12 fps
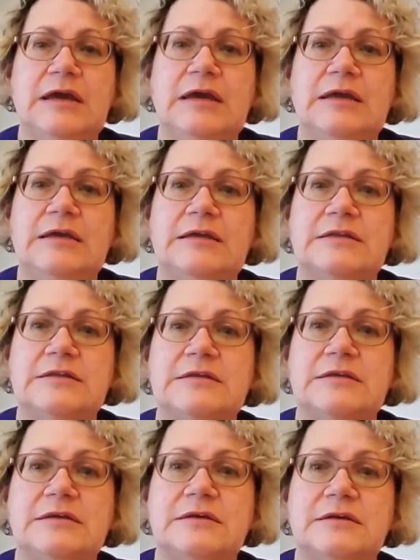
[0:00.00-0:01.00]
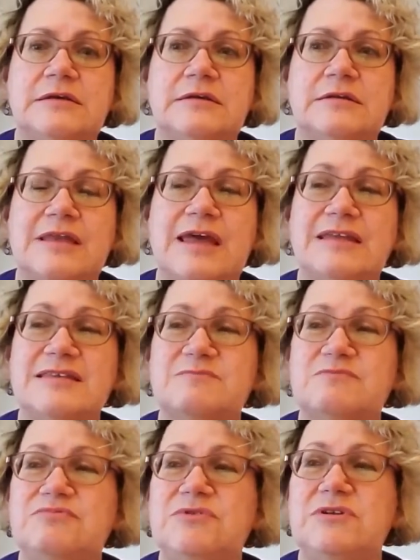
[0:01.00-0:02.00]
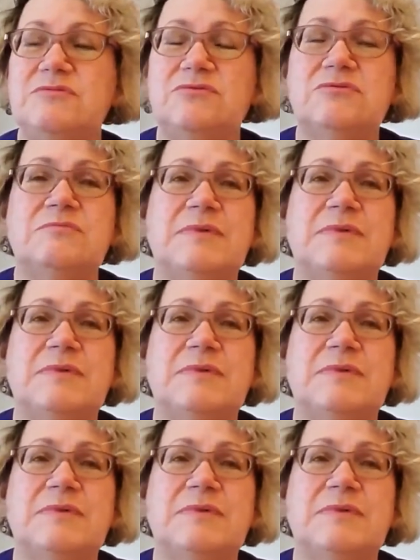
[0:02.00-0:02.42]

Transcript: And that's pretty well